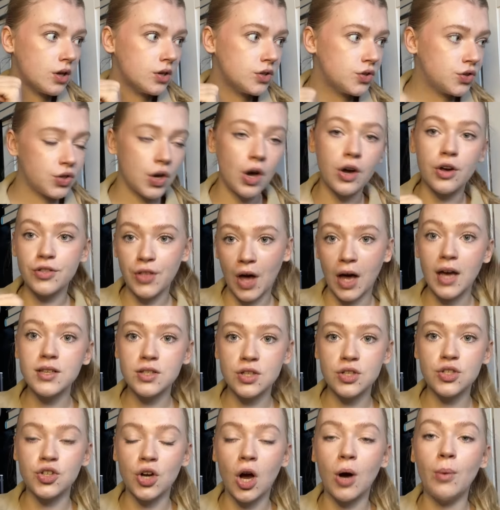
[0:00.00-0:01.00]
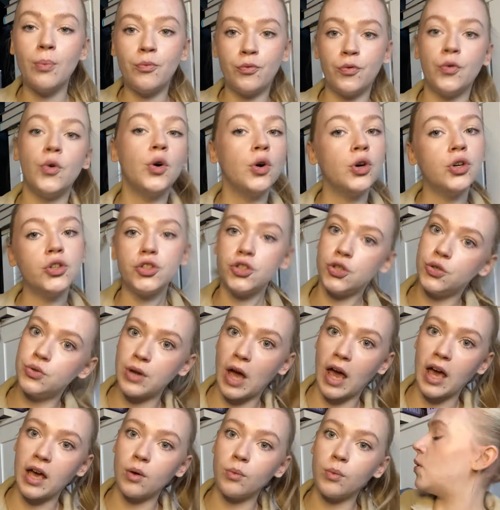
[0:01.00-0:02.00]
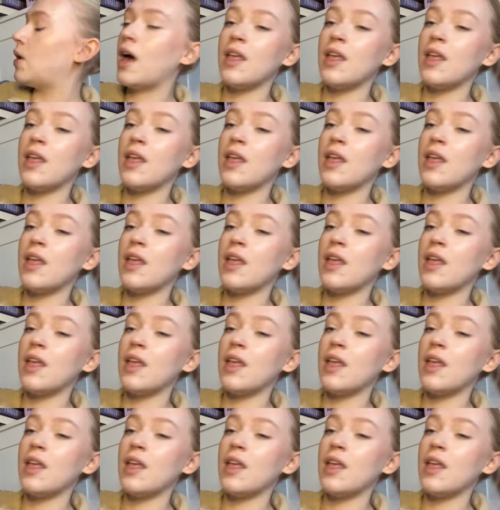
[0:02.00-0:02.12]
So that is the job for today.